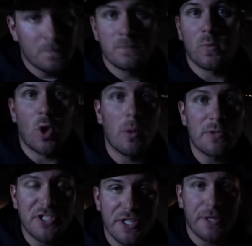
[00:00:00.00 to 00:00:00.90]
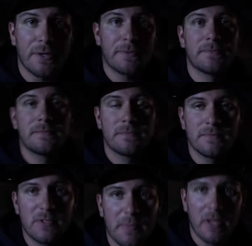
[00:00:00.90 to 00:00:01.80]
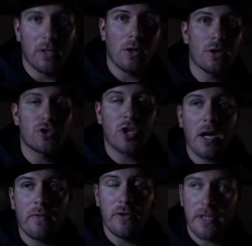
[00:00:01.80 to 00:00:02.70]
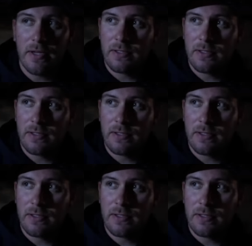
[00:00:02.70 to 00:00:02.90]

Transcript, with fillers: We're almost there. It's been a long travel day.